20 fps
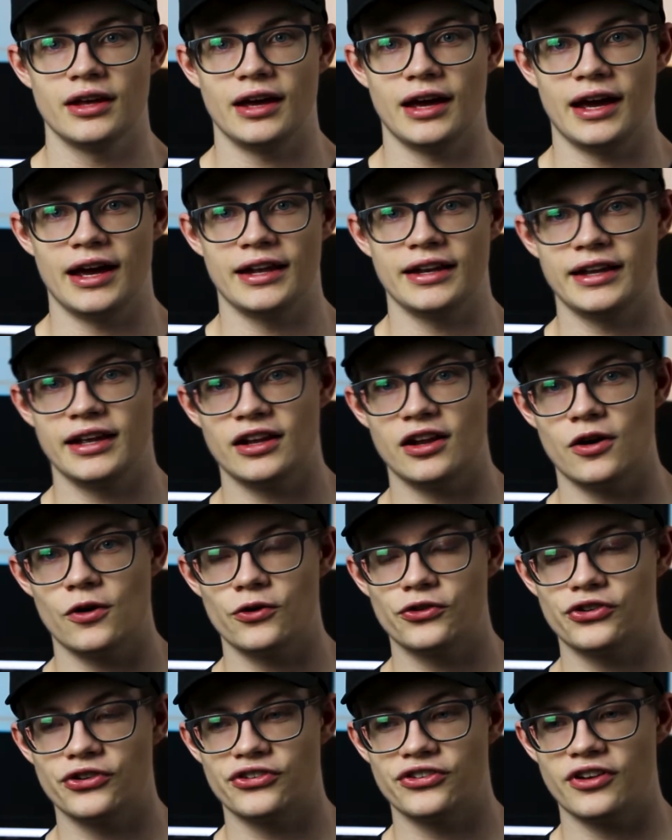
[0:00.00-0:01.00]
and then I
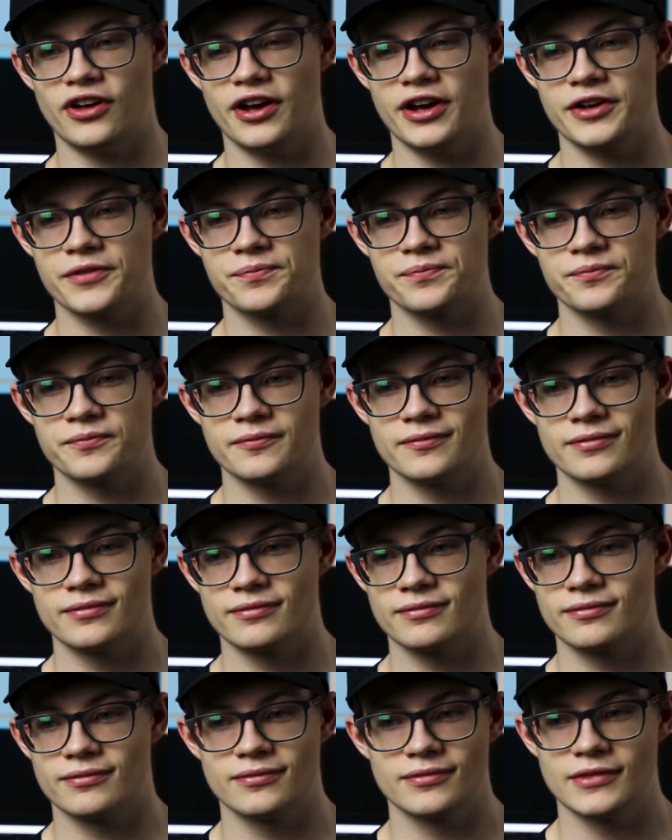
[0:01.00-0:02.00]
was just like,
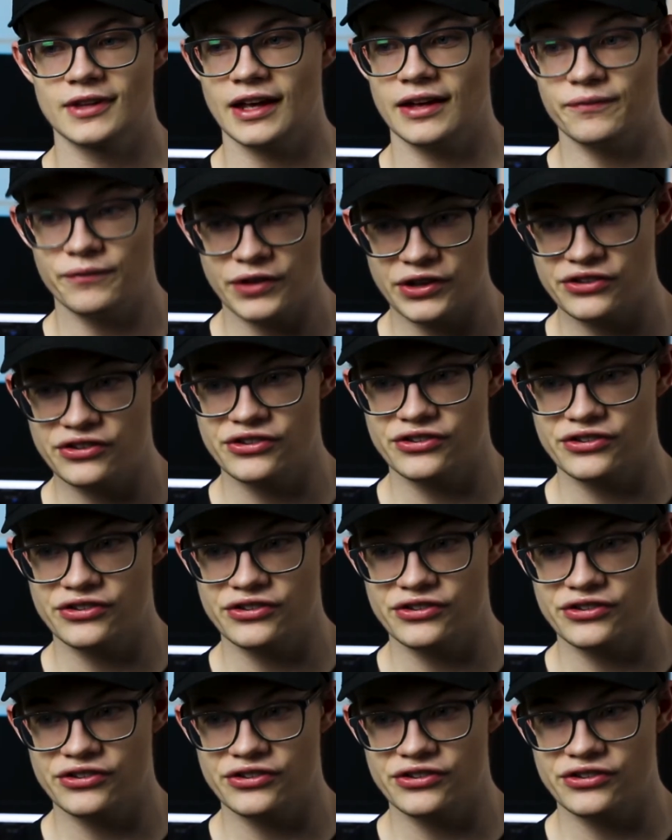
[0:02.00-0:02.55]
this